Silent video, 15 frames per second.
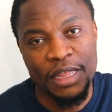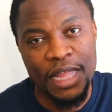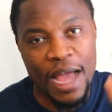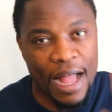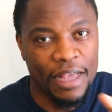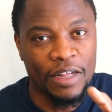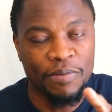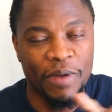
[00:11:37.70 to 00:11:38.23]

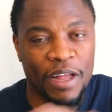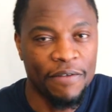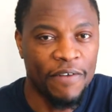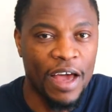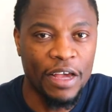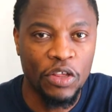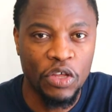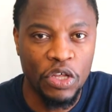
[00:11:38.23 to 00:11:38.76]
That is my
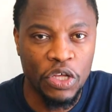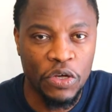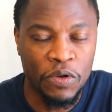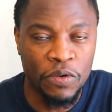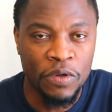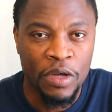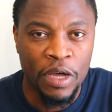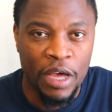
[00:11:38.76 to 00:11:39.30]
advice to
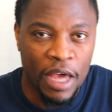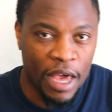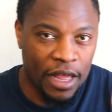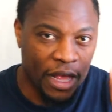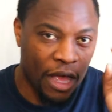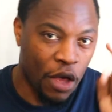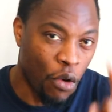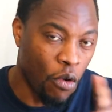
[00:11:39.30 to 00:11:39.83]
you.
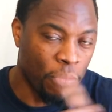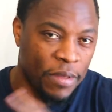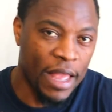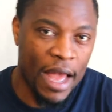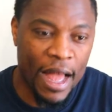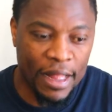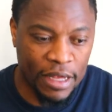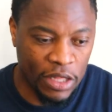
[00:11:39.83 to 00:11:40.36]
And I hope
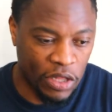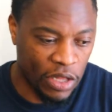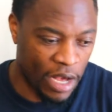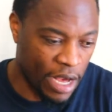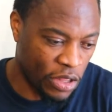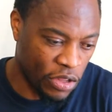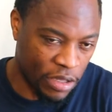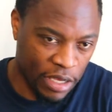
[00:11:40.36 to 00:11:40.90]
that this
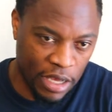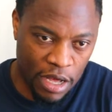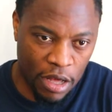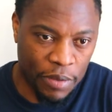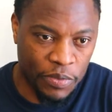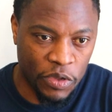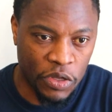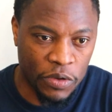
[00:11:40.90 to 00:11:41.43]
actually
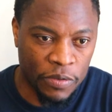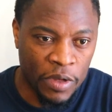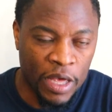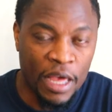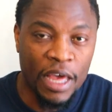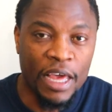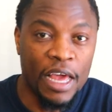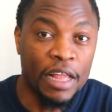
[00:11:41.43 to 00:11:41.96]
helps you.
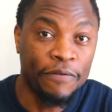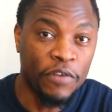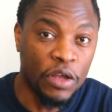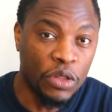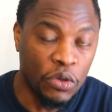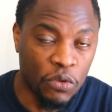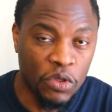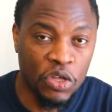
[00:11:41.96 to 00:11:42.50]
Again, if
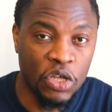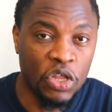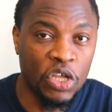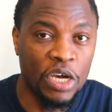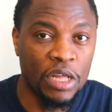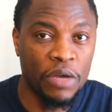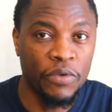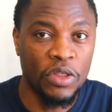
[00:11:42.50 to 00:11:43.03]
you're new to the
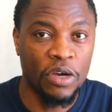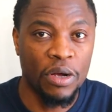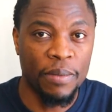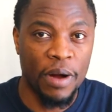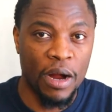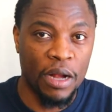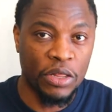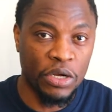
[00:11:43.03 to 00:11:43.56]
channel, we talk
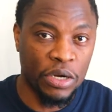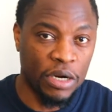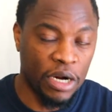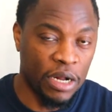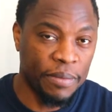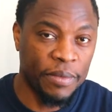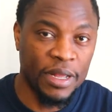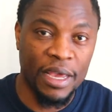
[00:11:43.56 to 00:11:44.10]
about how to
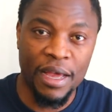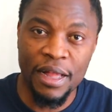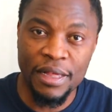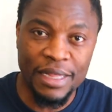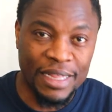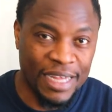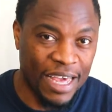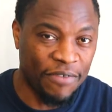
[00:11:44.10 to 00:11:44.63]
earn money, how
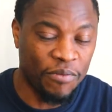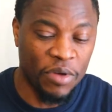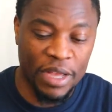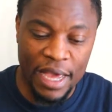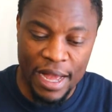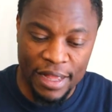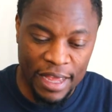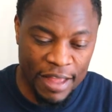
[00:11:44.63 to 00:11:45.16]
to save
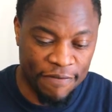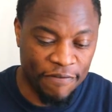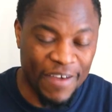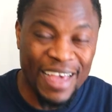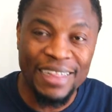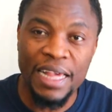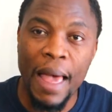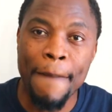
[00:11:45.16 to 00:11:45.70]
money, how to
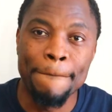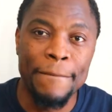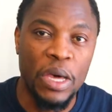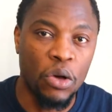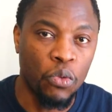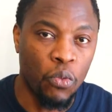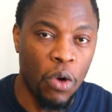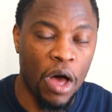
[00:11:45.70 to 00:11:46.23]
invest and
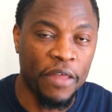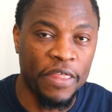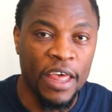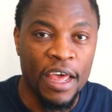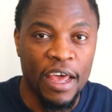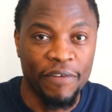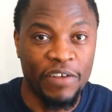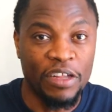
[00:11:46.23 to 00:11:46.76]
build wealth.
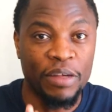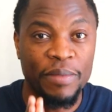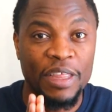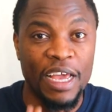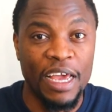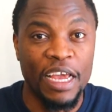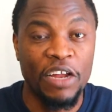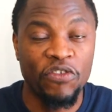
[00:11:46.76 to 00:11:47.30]
If that's something
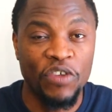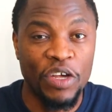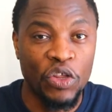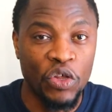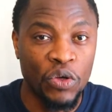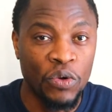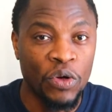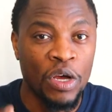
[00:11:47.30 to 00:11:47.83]
that
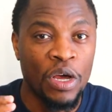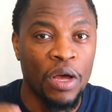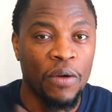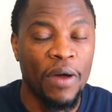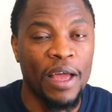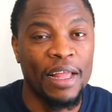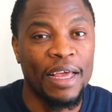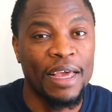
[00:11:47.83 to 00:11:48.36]
interests you,
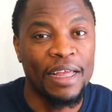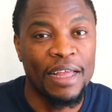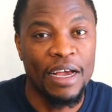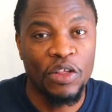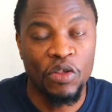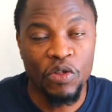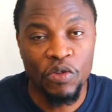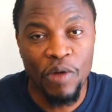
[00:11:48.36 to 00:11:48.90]
go ahead and hit
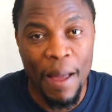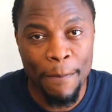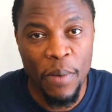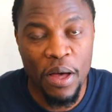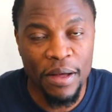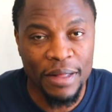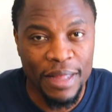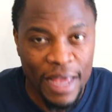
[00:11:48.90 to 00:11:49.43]
that subscribe
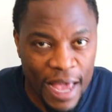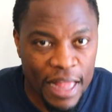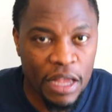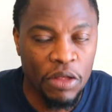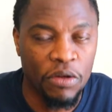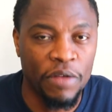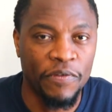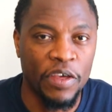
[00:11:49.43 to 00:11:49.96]
button and
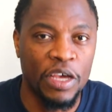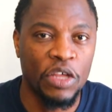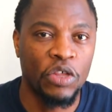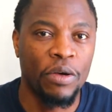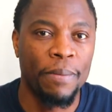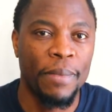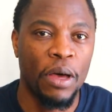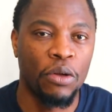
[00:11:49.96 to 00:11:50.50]
the
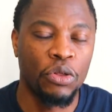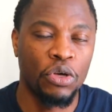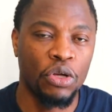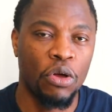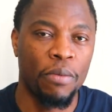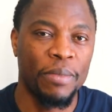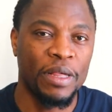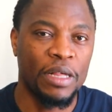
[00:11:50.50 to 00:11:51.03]
notification bell so you
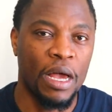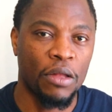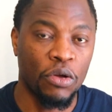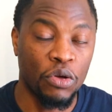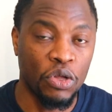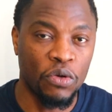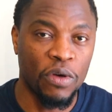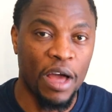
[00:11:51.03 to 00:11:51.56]
don't miss
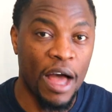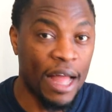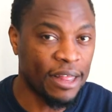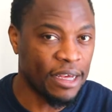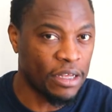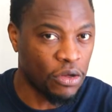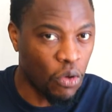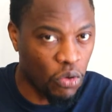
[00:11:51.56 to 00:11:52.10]
out on new
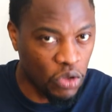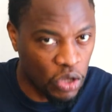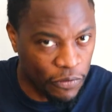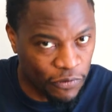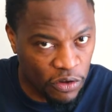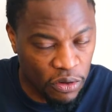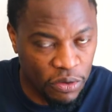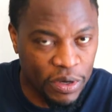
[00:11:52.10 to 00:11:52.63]
content. Also,
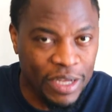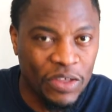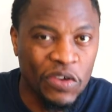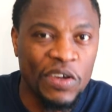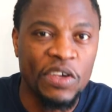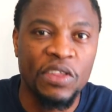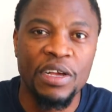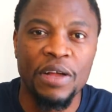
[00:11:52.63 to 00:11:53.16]
if you're looking to
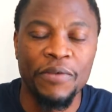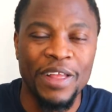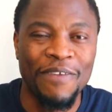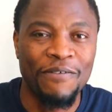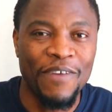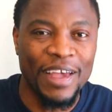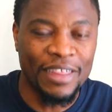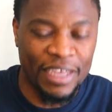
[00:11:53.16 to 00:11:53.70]
get started with
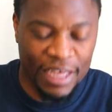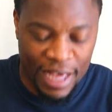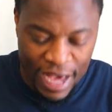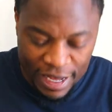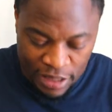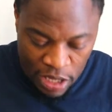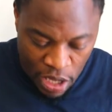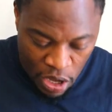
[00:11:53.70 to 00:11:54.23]
investing,
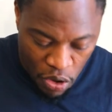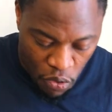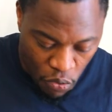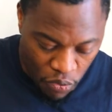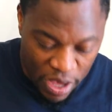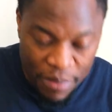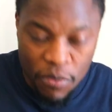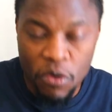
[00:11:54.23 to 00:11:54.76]
guys,
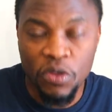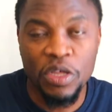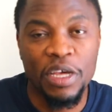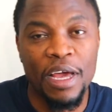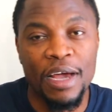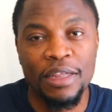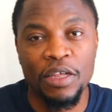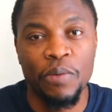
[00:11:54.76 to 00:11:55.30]
Webull
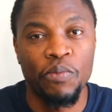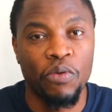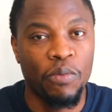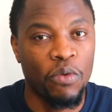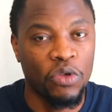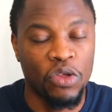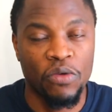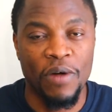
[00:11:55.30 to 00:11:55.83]
still has their
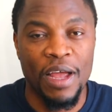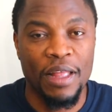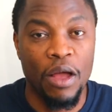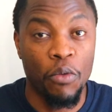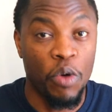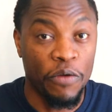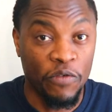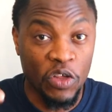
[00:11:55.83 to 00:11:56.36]
promotion right
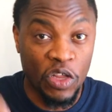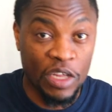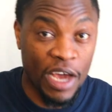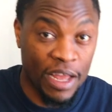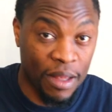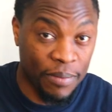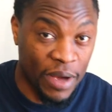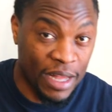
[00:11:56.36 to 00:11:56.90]
now where if you
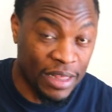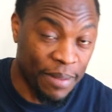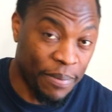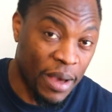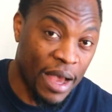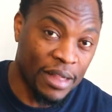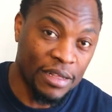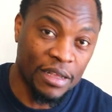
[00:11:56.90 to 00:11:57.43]
sign up and
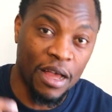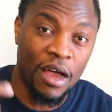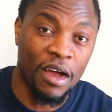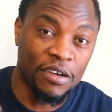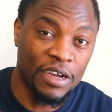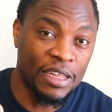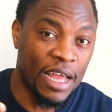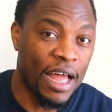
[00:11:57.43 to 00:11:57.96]
deposit
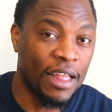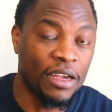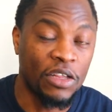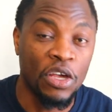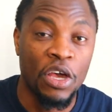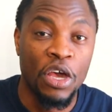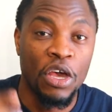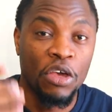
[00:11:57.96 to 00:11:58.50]

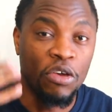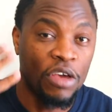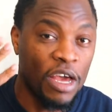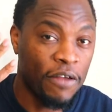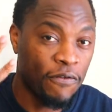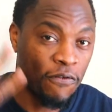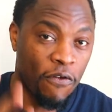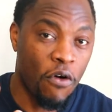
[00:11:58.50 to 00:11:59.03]
$100, you
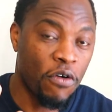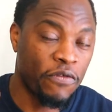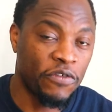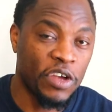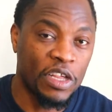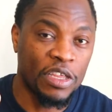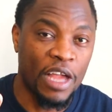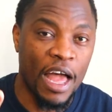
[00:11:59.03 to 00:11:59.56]
get four
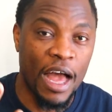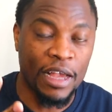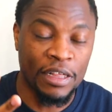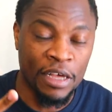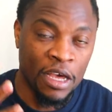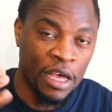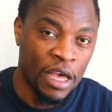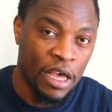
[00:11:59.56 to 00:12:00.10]
free
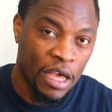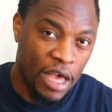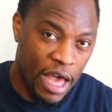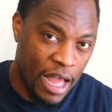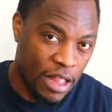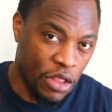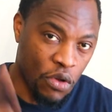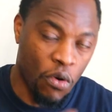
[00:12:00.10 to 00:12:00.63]
stocks
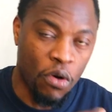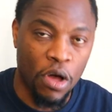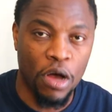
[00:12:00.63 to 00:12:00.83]
at no